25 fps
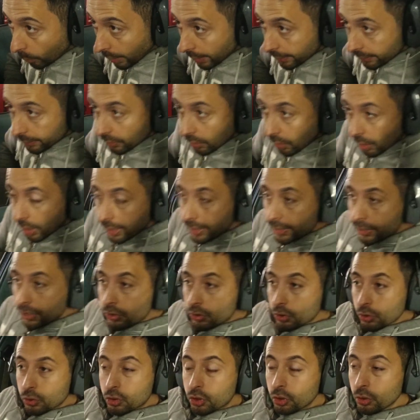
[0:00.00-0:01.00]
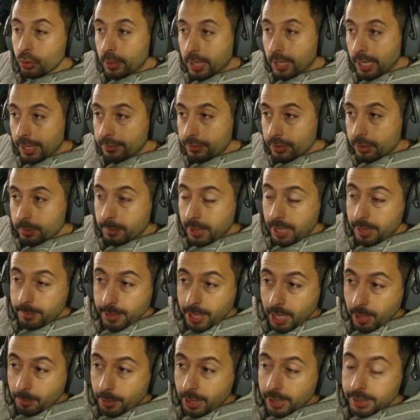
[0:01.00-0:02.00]
190 to 200.
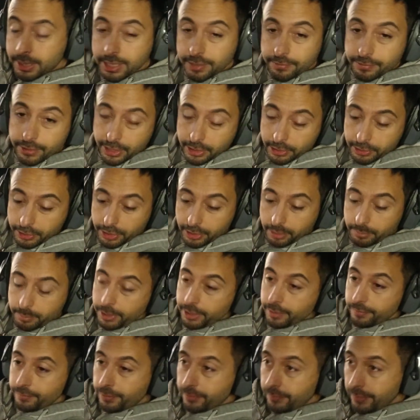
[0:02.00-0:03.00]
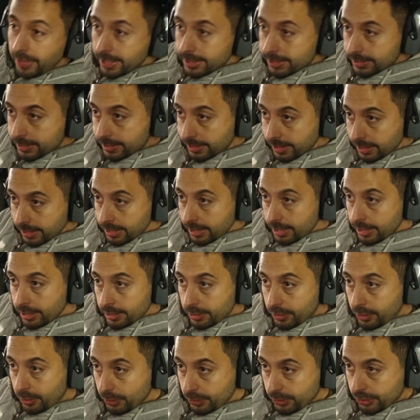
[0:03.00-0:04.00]
Maybe I might give it a little bit of a rest,
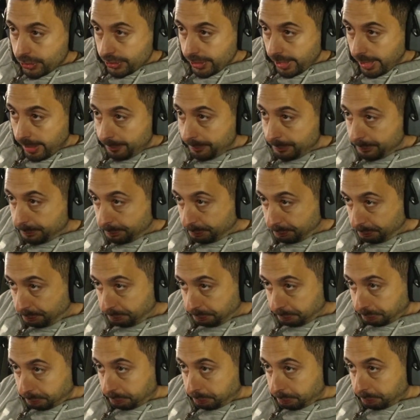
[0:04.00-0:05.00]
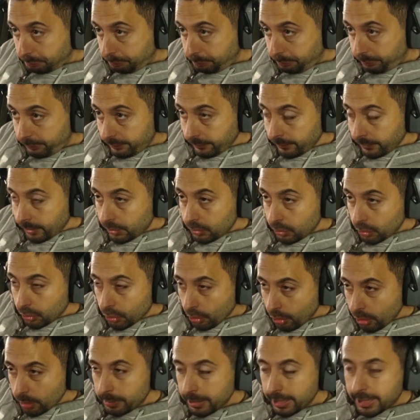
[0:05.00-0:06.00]
because
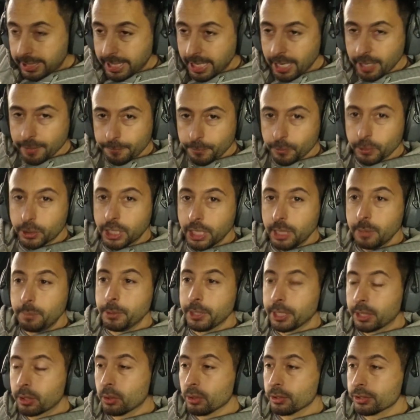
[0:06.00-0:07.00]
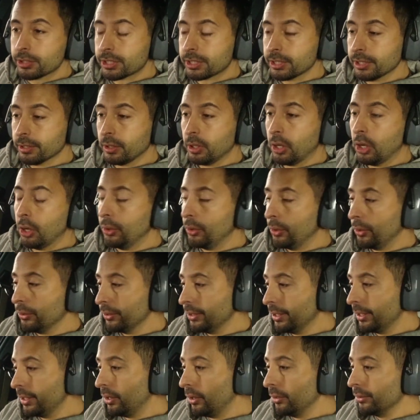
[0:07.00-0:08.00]
you've got to be careful keeping constant load
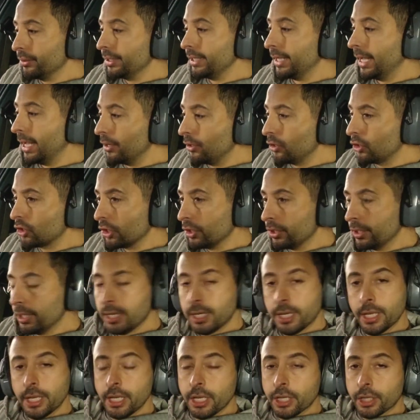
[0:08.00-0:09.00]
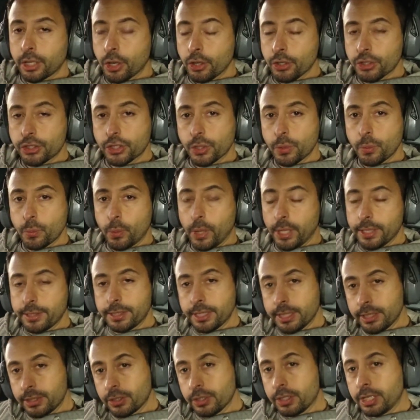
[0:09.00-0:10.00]
on the engine. Because one
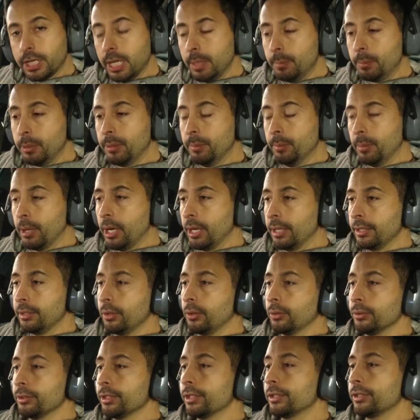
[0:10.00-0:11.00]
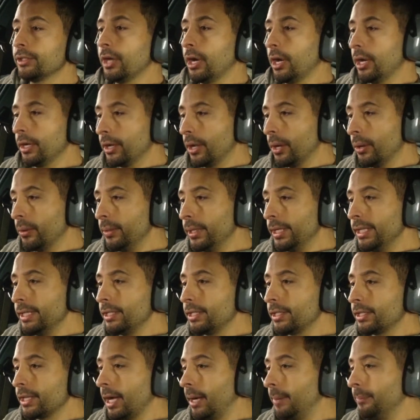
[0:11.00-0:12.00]
thing to keep in mind on the dyno
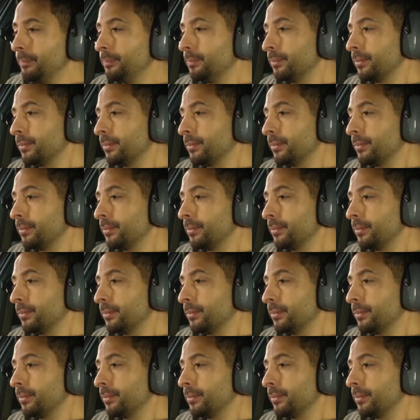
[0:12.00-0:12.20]
is,